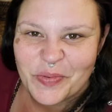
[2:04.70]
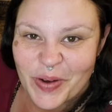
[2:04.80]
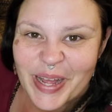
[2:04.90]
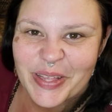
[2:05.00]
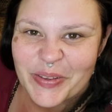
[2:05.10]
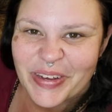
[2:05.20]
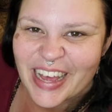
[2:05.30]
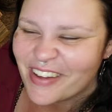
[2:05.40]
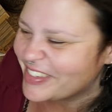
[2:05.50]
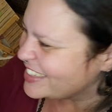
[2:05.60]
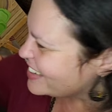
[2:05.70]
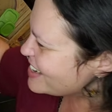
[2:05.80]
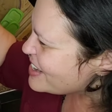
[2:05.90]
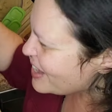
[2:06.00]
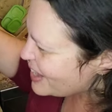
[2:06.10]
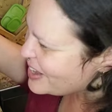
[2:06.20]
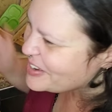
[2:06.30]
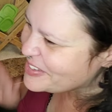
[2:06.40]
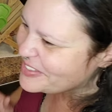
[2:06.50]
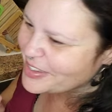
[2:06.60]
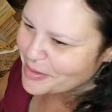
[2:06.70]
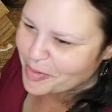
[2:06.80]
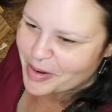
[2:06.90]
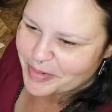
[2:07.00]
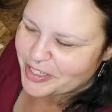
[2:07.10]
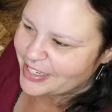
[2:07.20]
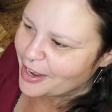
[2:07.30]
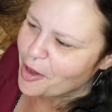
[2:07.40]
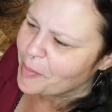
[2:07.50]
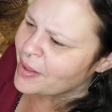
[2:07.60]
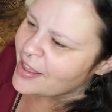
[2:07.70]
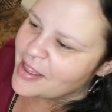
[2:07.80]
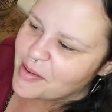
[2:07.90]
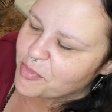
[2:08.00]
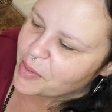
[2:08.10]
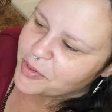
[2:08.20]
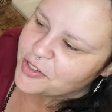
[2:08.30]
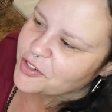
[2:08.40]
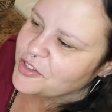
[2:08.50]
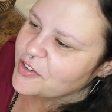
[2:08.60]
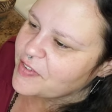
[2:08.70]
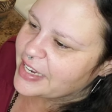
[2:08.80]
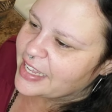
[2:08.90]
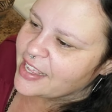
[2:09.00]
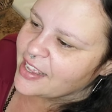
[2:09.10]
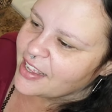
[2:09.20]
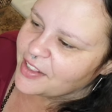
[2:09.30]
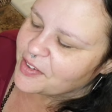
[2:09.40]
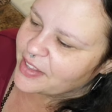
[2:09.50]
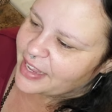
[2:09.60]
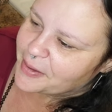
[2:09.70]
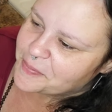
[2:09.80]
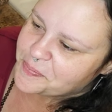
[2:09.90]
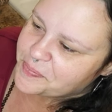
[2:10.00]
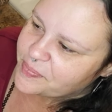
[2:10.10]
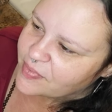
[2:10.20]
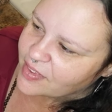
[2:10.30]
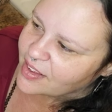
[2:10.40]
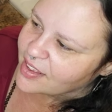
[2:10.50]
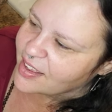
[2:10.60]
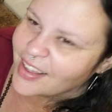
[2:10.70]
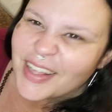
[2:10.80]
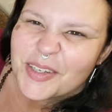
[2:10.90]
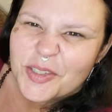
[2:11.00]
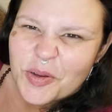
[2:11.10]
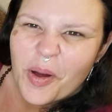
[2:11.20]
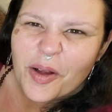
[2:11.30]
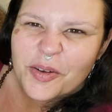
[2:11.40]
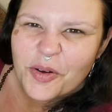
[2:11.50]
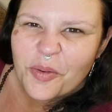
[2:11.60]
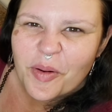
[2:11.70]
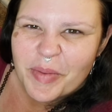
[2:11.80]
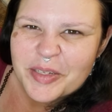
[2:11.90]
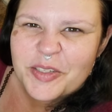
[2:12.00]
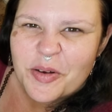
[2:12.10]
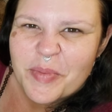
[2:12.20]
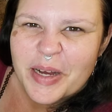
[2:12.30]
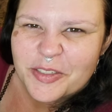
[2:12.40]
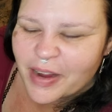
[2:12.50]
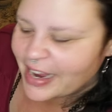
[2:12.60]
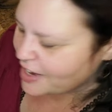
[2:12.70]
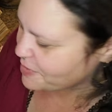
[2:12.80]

while you have it of the bread machine at home. Preppers are so funny. They're like, they're so hardcore about so much, right?